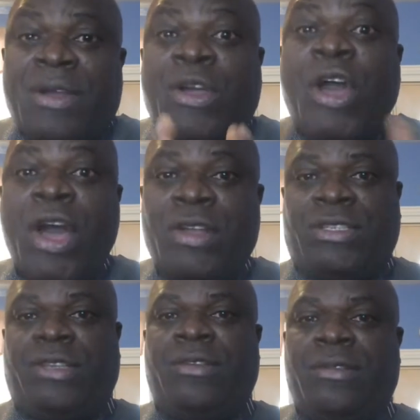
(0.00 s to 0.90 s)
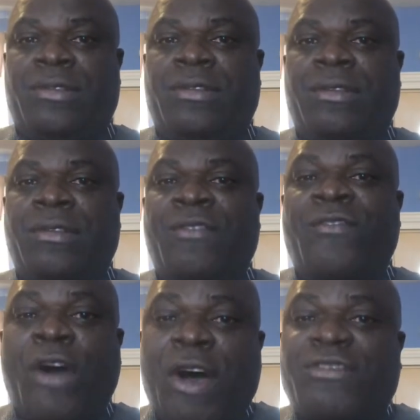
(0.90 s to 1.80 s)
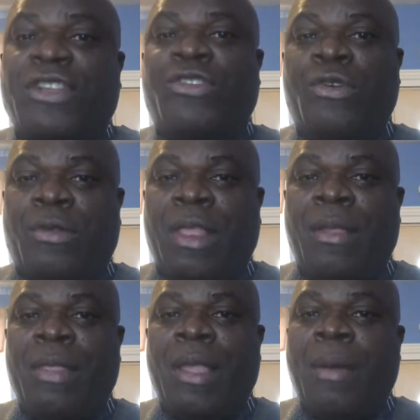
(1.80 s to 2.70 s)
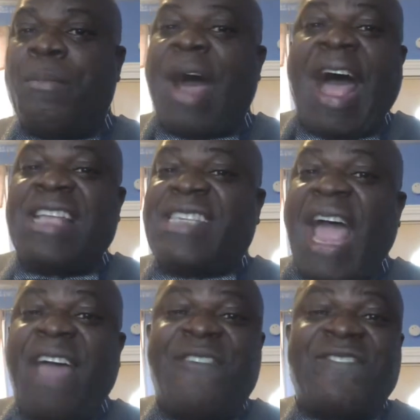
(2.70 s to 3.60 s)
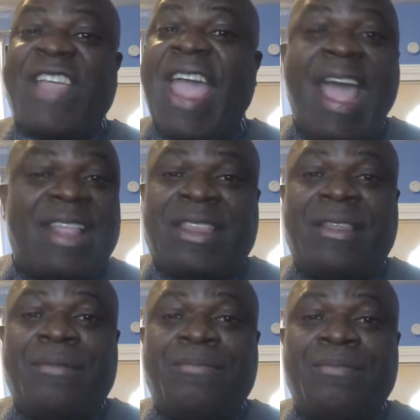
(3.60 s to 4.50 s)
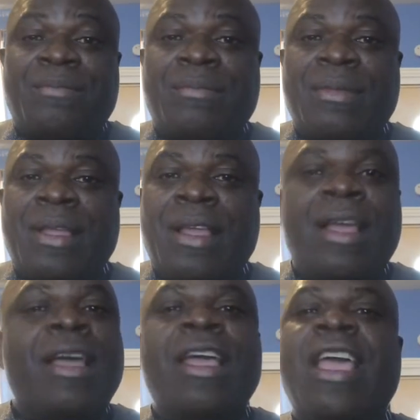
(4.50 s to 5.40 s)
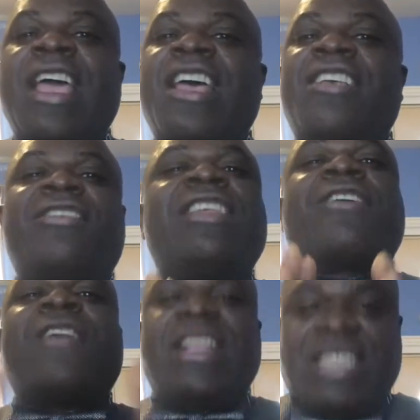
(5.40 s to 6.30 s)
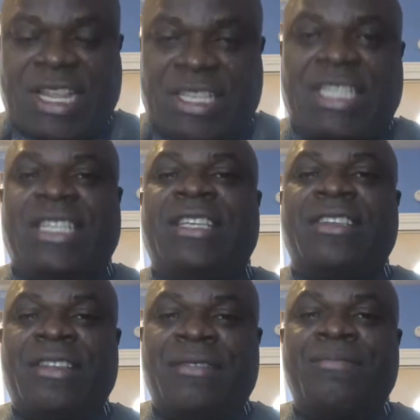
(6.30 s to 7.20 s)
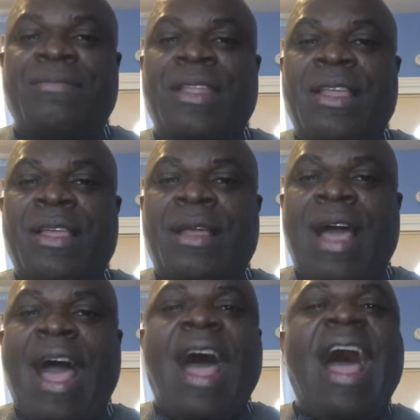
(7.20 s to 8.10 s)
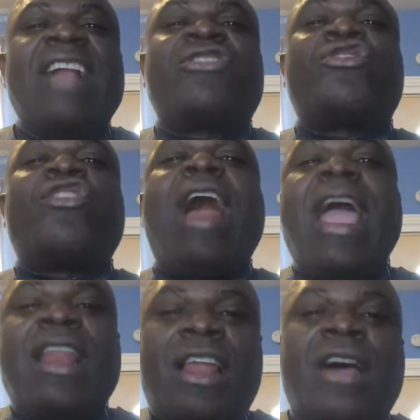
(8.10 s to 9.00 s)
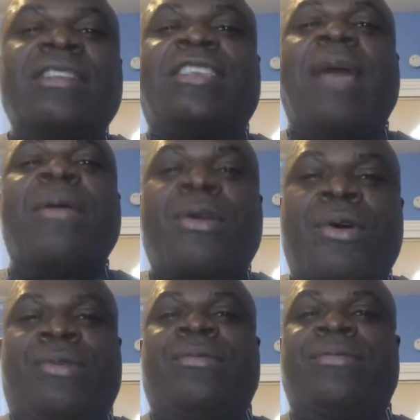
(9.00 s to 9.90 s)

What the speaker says: good for us to do. But Isaiah 58 is the greatest. I tried a long time ago.